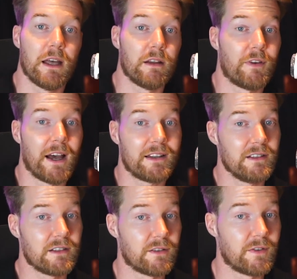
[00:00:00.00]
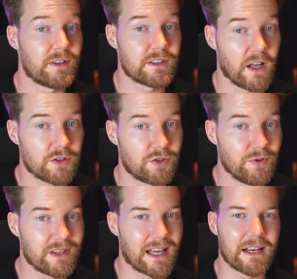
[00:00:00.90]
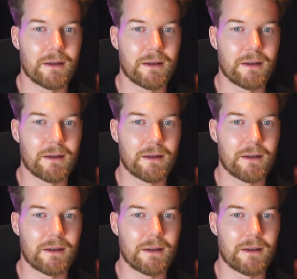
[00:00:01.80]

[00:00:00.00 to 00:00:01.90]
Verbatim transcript: And the fact is, is if it's not doing that,